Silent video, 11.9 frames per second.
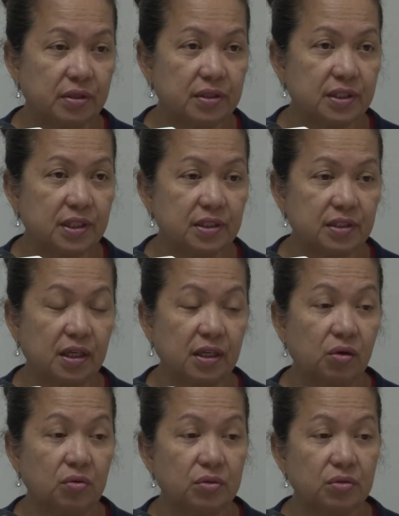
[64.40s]
nurses
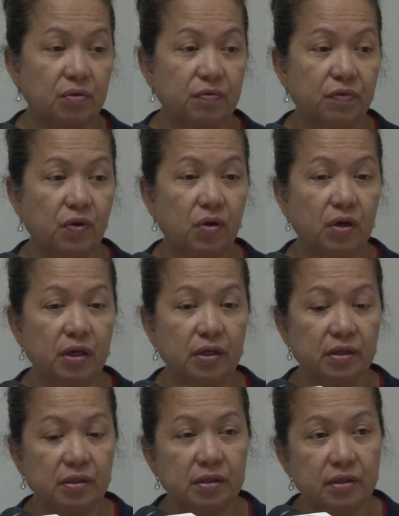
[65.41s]
and also for
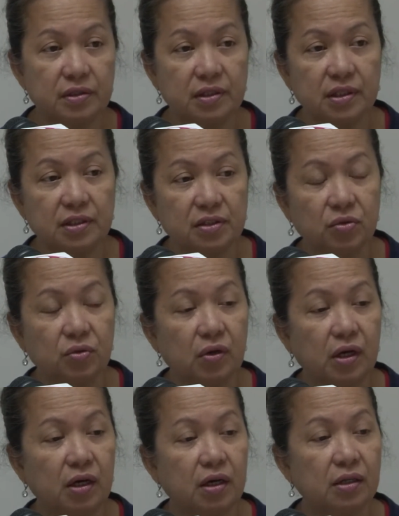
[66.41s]
nurses who
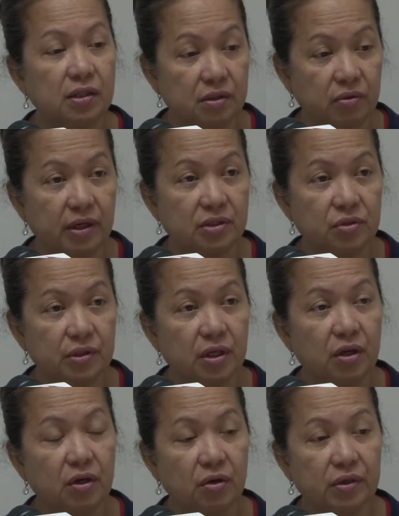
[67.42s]
are the graduate
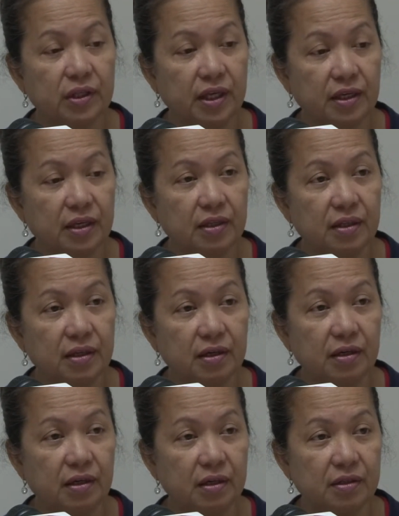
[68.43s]
or taking
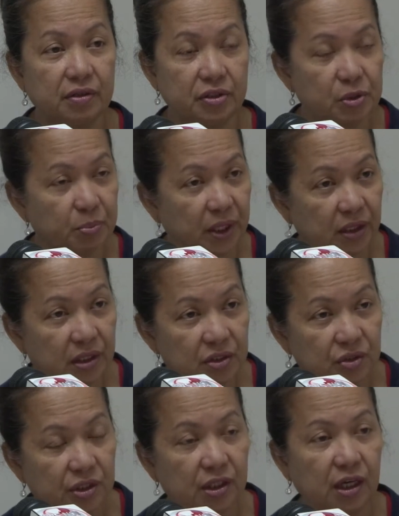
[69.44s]
their nurse
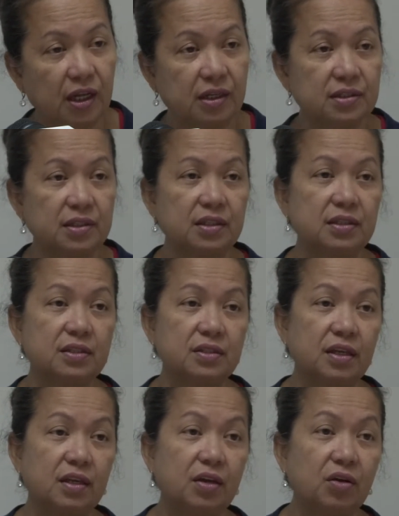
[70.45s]
practitioner classes
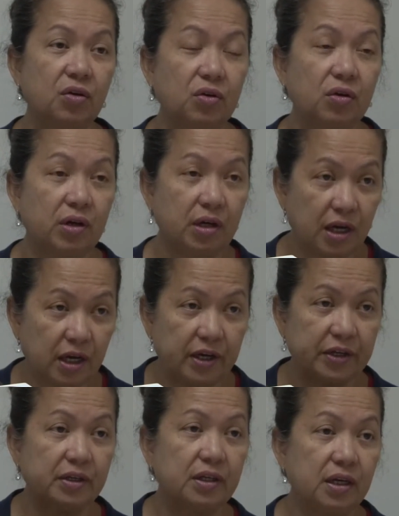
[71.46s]
oh, okay. or
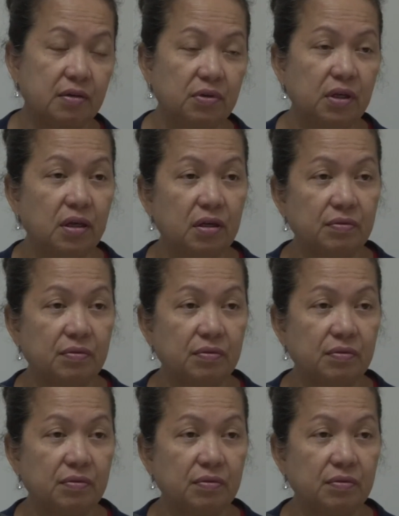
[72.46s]
higher level.